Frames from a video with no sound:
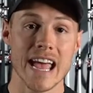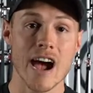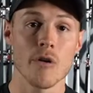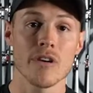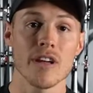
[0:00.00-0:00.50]

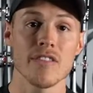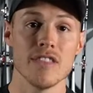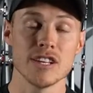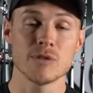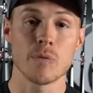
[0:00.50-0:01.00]
out,
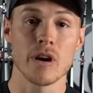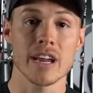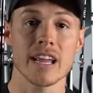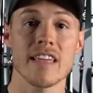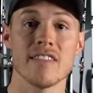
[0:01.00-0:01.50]
this spring,
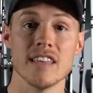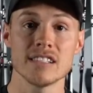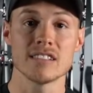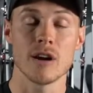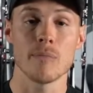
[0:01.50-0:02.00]

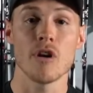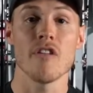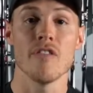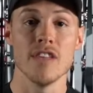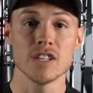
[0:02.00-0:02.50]
this summer,
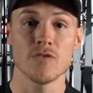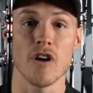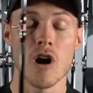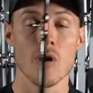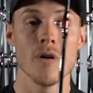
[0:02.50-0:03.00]
this
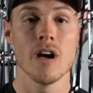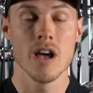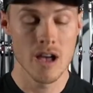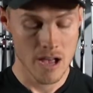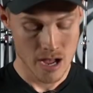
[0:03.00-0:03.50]
fall,
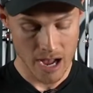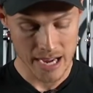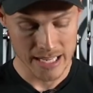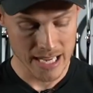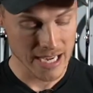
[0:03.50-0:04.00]

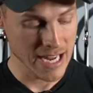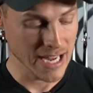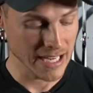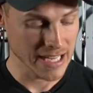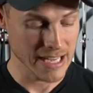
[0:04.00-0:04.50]
again
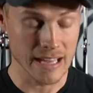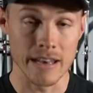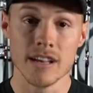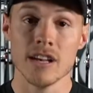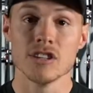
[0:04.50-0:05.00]
and again.
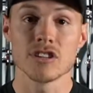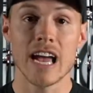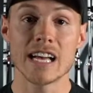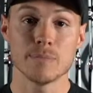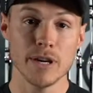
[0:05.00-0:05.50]
So
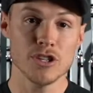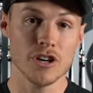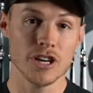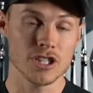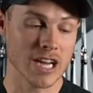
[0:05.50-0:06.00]
guys, be
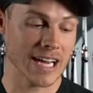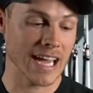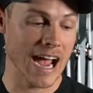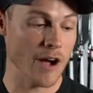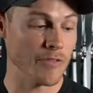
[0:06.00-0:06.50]
sure to check
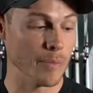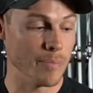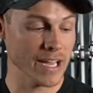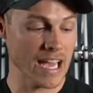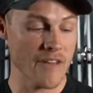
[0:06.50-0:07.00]
out the
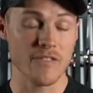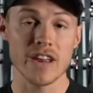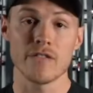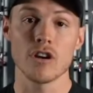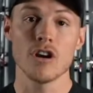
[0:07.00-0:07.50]
Big Cat
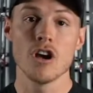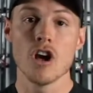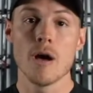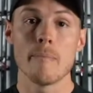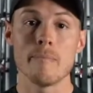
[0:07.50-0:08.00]
Fever
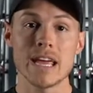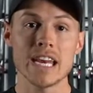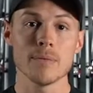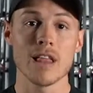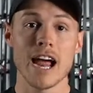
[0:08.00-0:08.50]

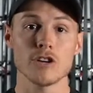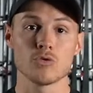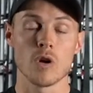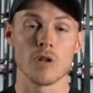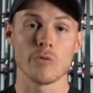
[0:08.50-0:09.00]
medium light
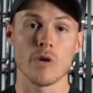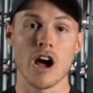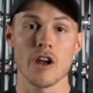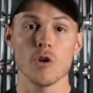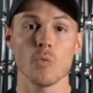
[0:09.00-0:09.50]
trolling
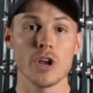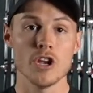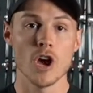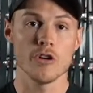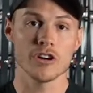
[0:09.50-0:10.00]
rod. We
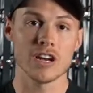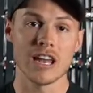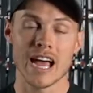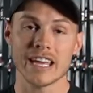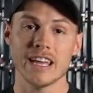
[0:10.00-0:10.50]
know you're going to
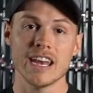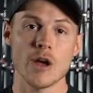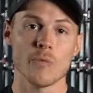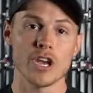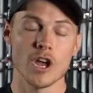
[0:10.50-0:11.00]
like it,
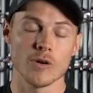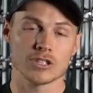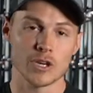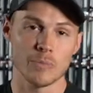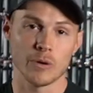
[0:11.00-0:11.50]
and we know
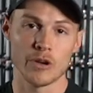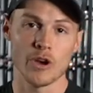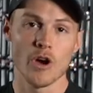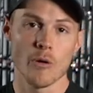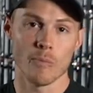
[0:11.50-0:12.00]
it's going to put
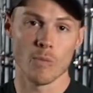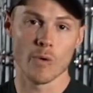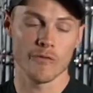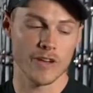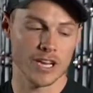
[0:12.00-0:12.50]

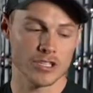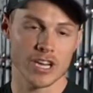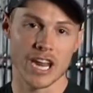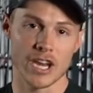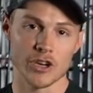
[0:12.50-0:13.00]
more fish
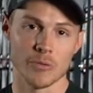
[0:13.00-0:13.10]
in your